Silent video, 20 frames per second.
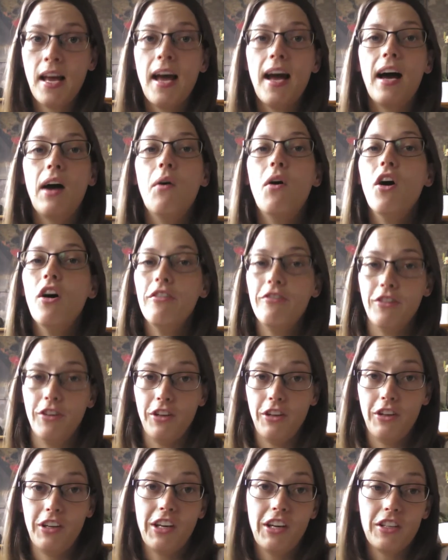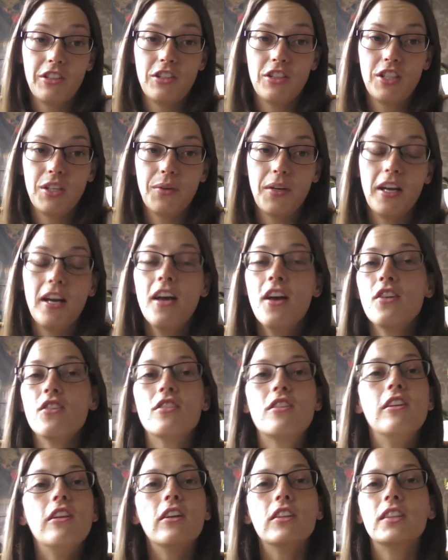How often are you going to do it?
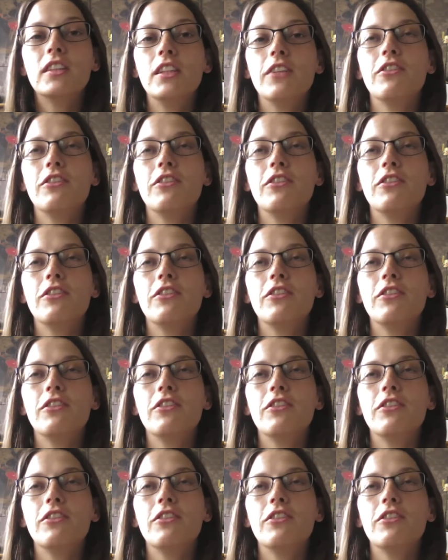Just lots of